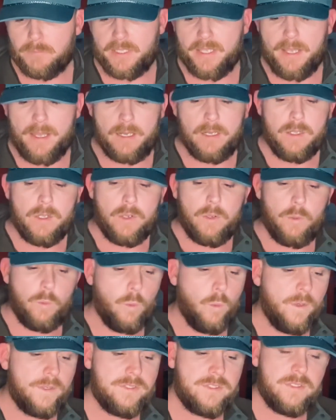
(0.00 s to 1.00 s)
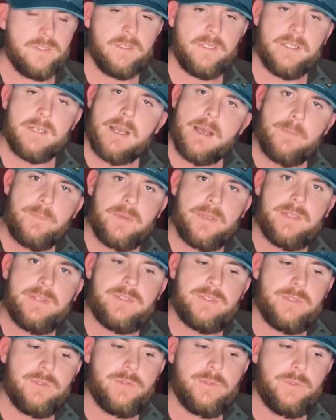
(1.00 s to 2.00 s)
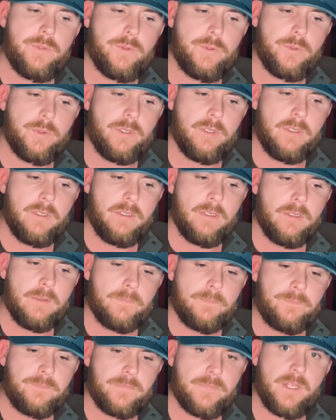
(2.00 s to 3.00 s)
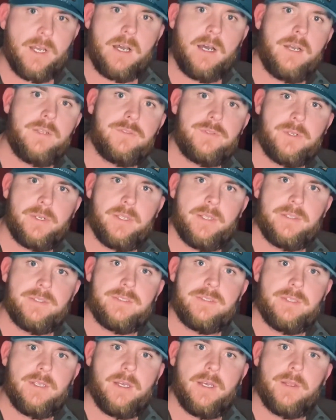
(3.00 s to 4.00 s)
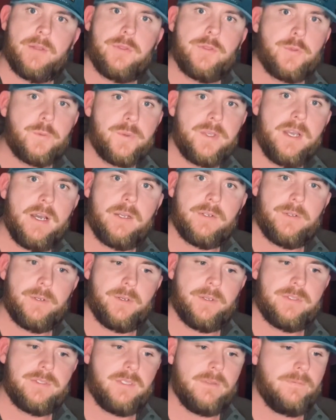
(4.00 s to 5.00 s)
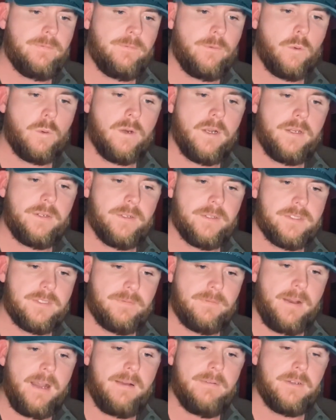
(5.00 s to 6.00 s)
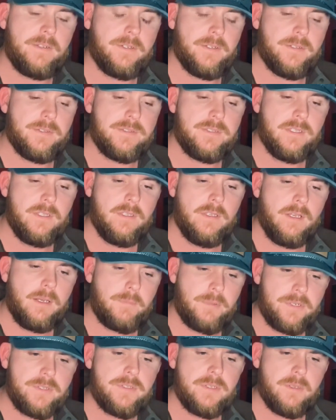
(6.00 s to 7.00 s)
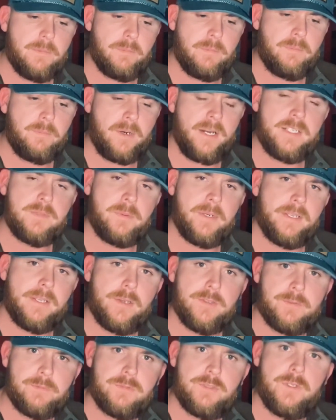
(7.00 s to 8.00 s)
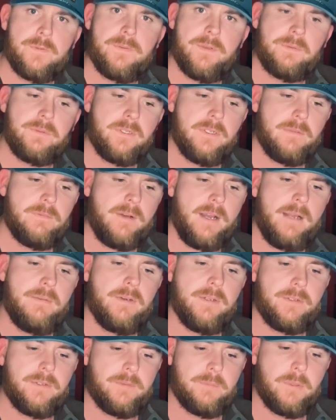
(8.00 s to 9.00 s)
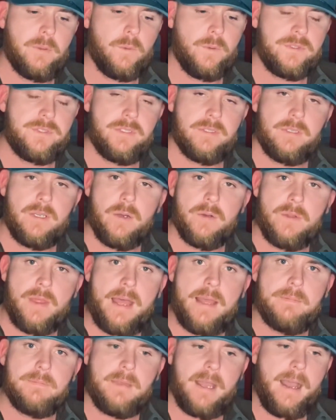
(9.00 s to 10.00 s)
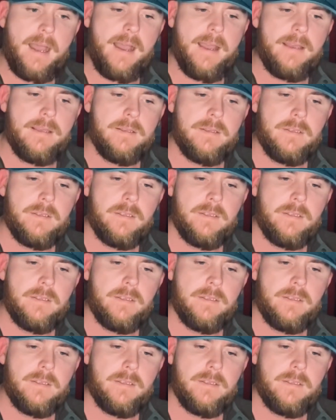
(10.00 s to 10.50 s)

yeah, once you get up into the 100's, the 300's, the 400's, the 500's, I'm pretty sure the price break goes from 250 to 500. But once you go to that high,